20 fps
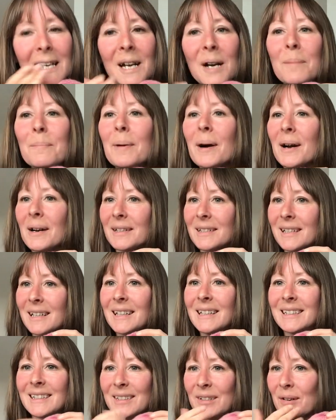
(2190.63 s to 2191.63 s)
But
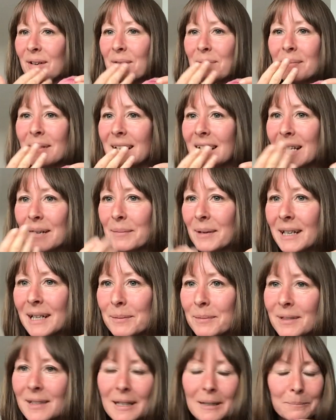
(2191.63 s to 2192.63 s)
sorry, I'm licking my
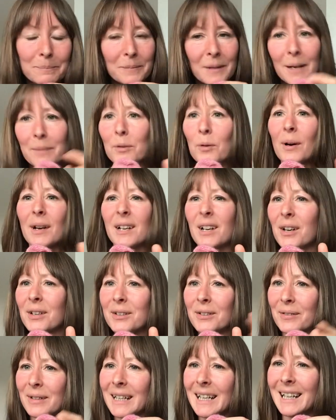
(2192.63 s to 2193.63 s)
lips there. I'm quite
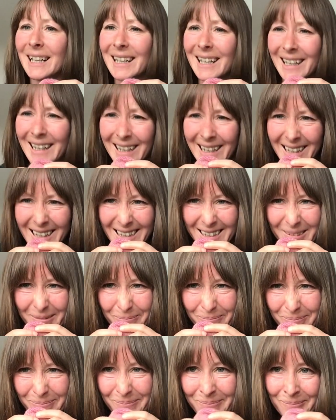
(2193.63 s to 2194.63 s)
hungry.
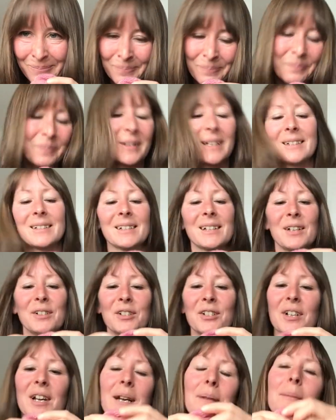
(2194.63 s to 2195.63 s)
It's
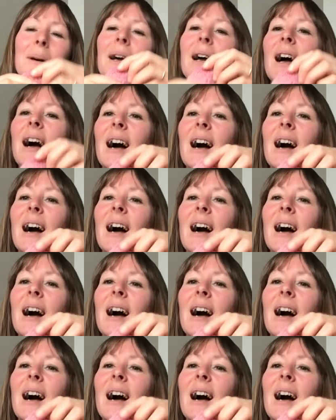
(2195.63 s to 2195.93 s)
lunchtime.